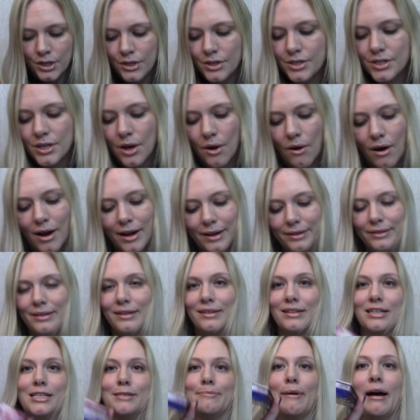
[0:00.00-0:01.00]
So I think
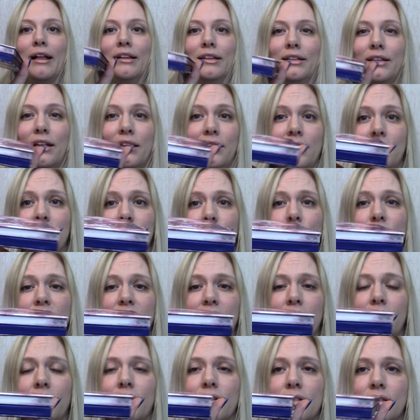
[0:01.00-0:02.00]
this palette, I think it's a
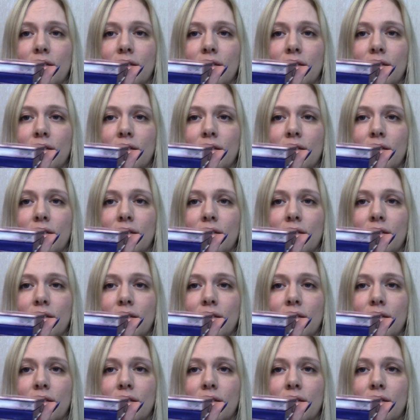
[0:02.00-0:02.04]
ridiculous